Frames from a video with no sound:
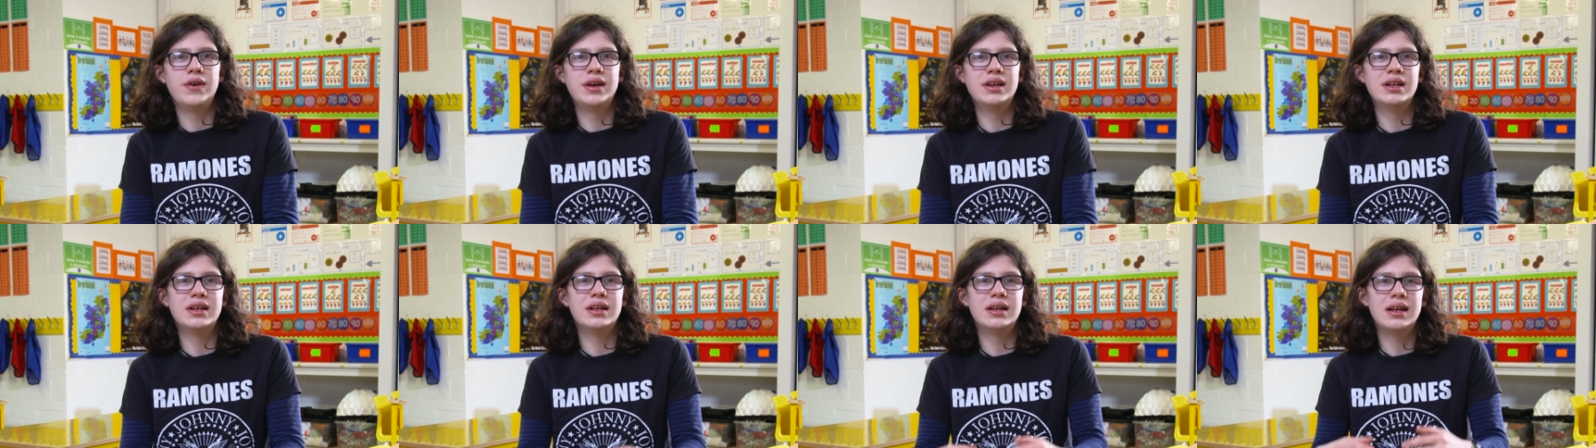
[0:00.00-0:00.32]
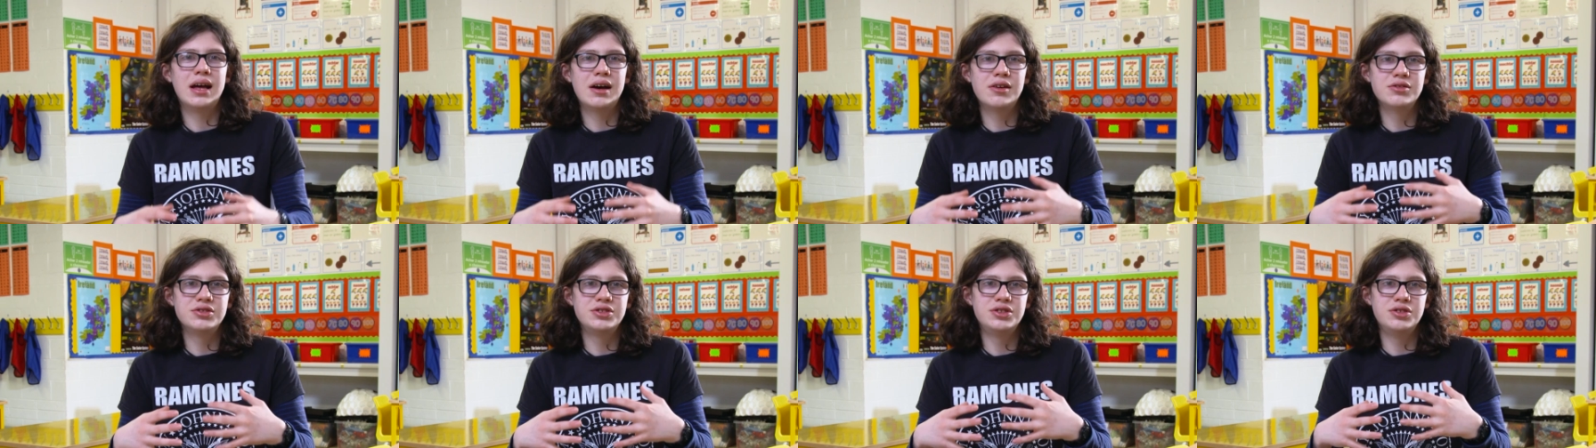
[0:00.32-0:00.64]
and it
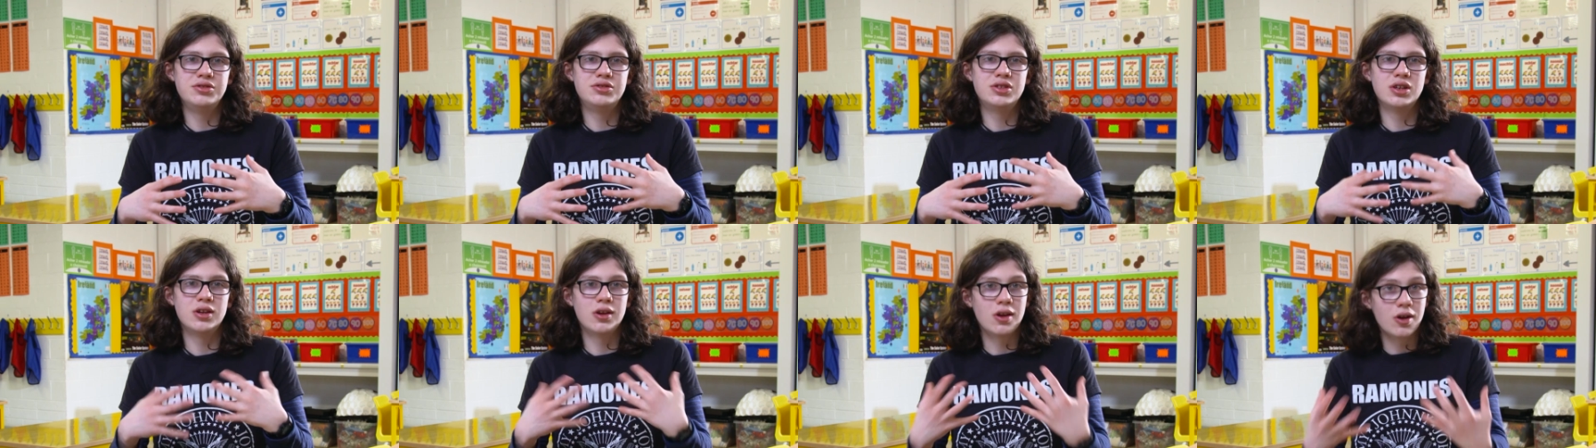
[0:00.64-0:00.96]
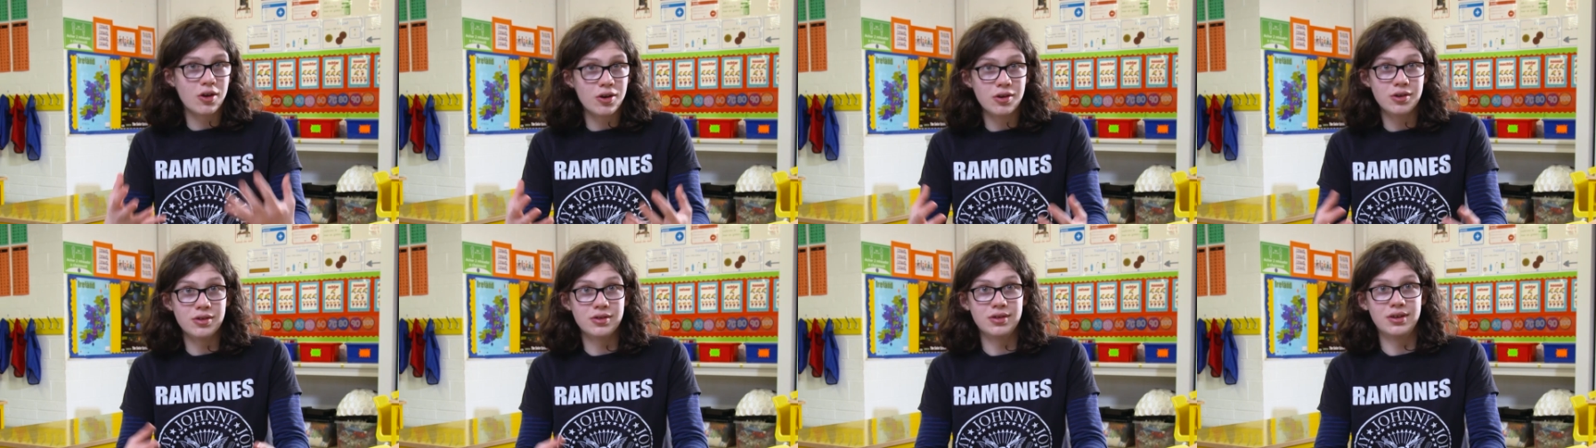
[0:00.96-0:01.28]
allows you to
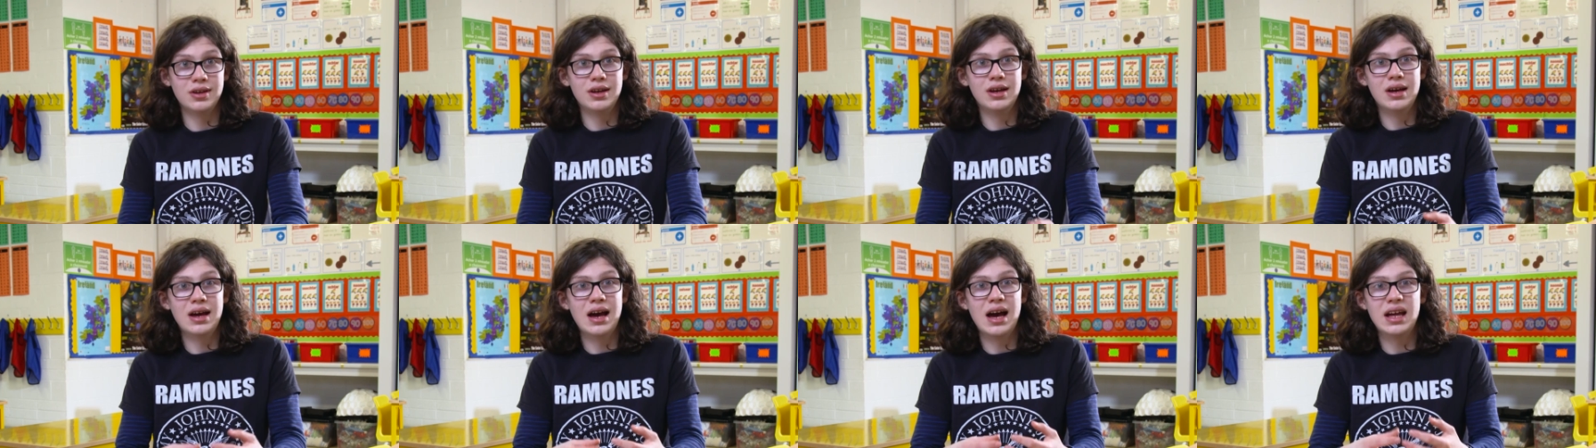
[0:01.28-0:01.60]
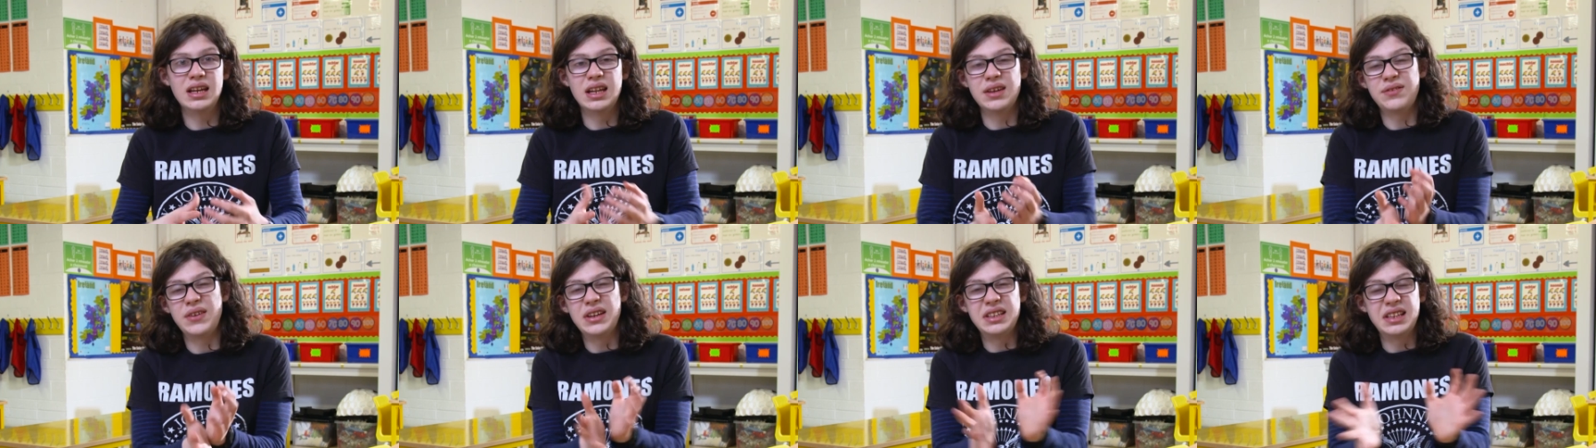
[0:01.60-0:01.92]
learn.
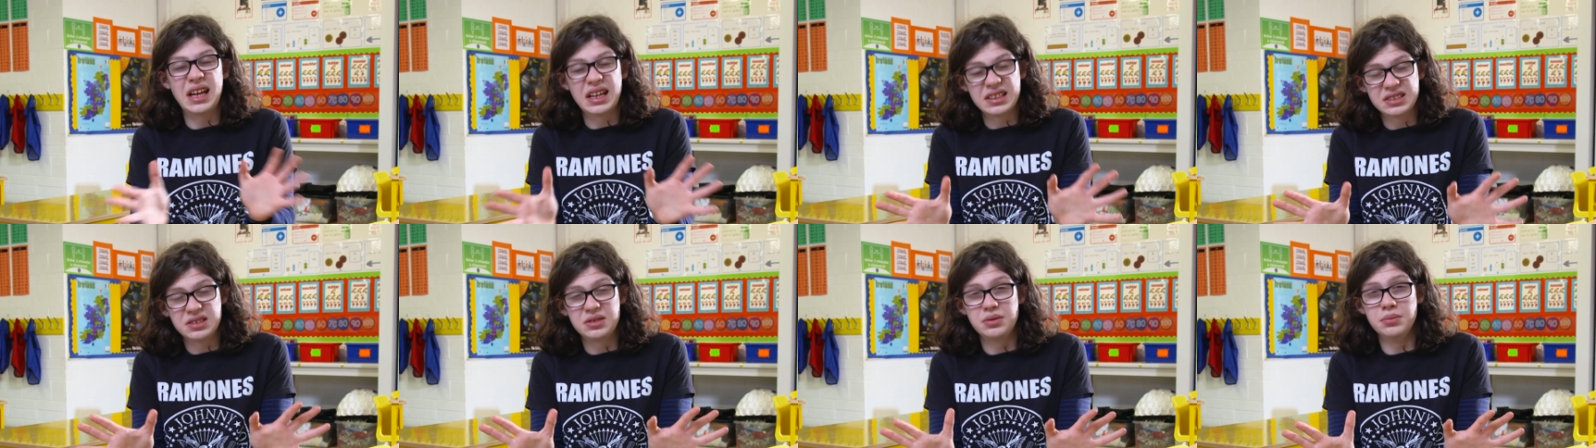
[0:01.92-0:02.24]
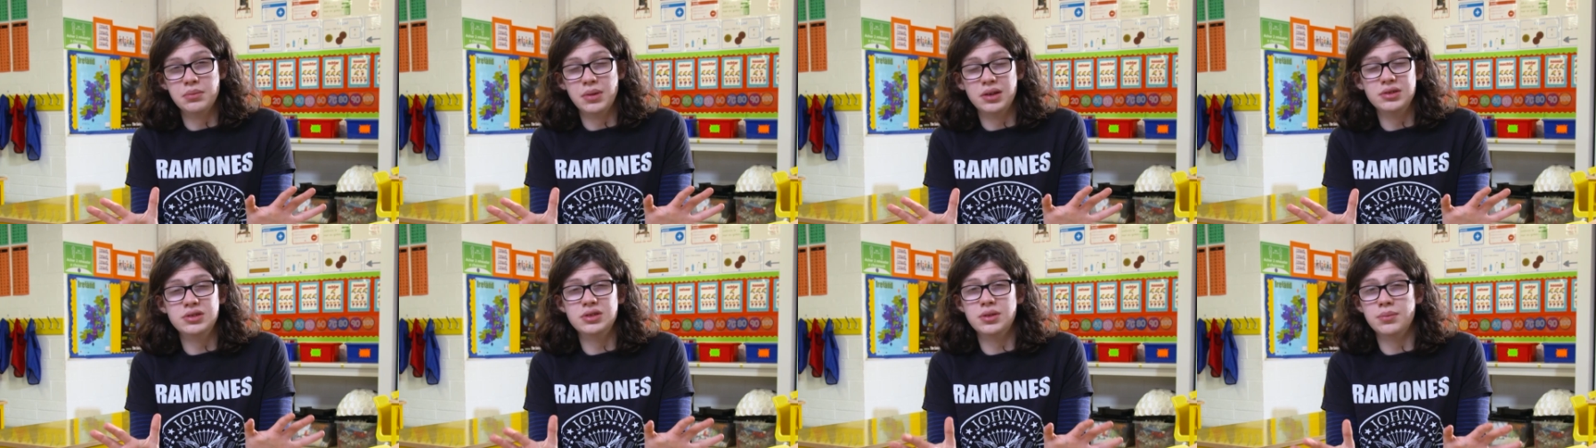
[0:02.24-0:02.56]
And I think that's the
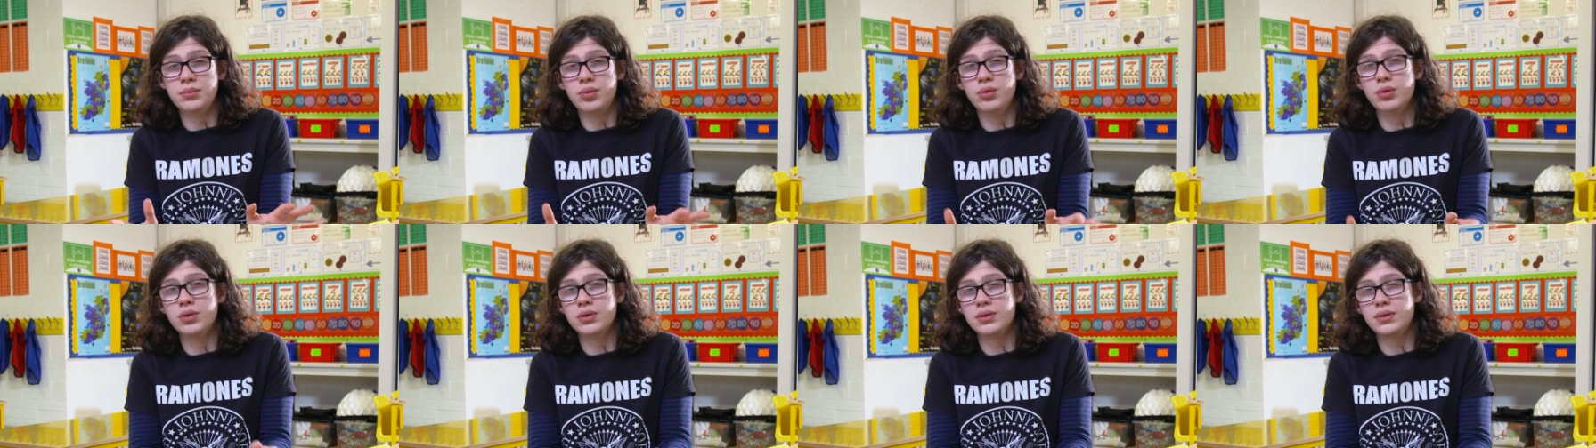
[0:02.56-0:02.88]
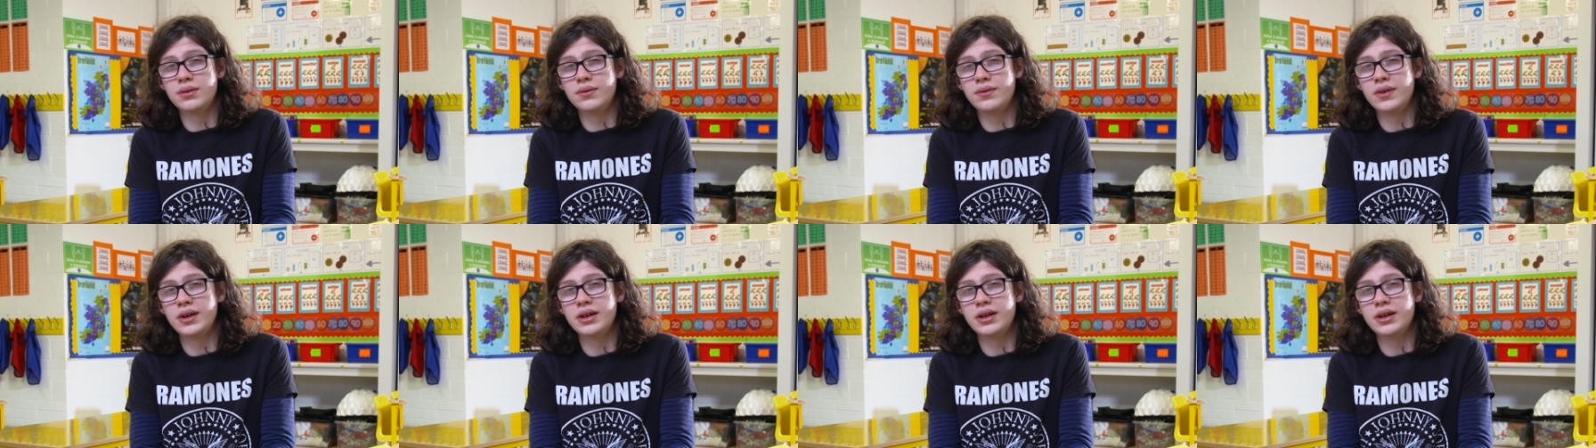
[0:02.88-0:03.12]
most important